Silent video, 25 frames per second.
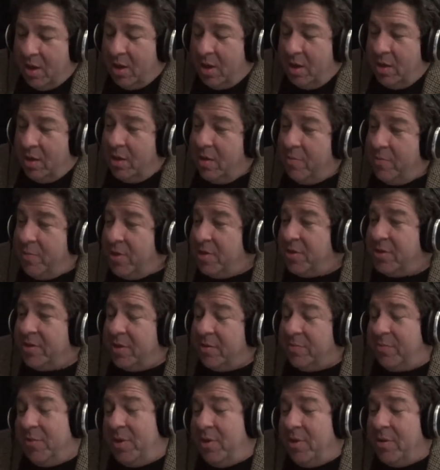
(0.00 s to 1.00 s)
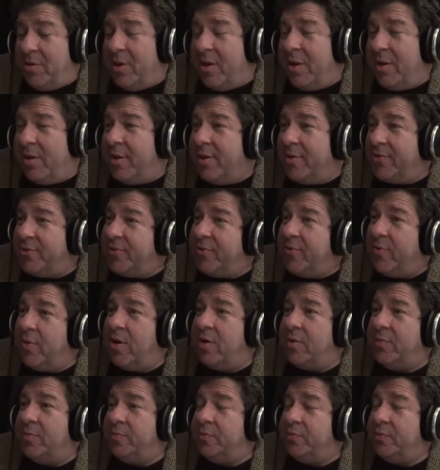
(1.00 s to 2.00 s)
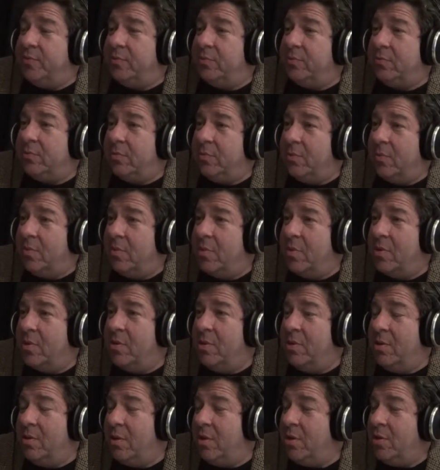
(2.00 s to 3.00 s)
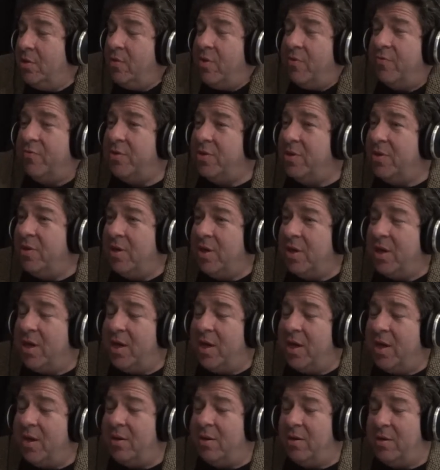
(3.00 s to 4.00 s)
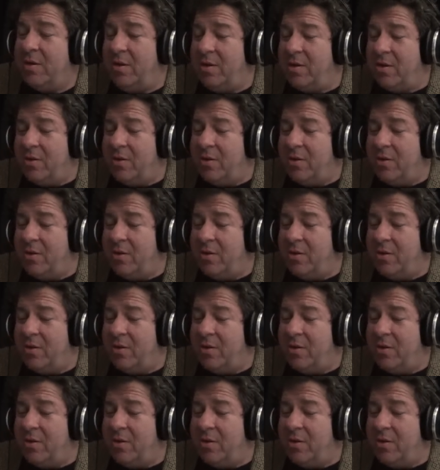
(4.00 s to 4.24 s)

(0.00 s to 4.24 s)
it's like beating your head against the wall. You do everything you can, you